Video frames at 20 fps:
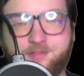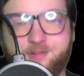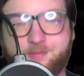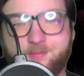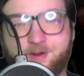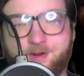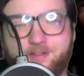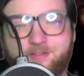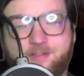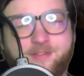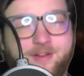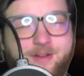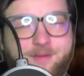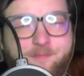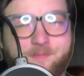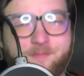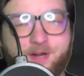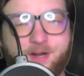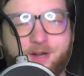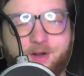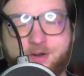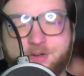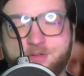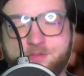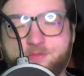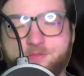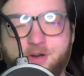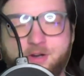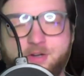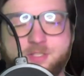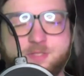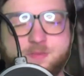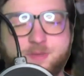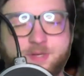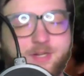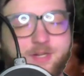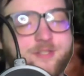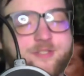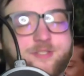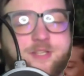my in my heart of hearts
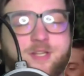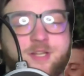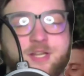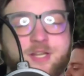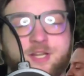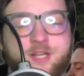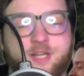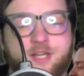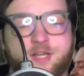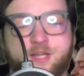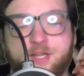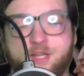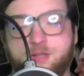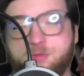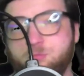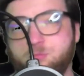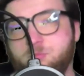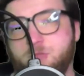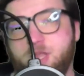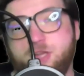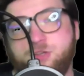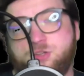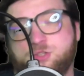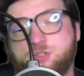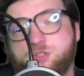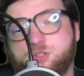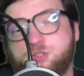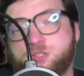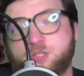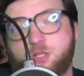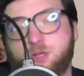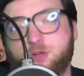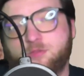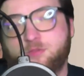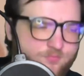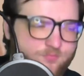because it just looks like good fun.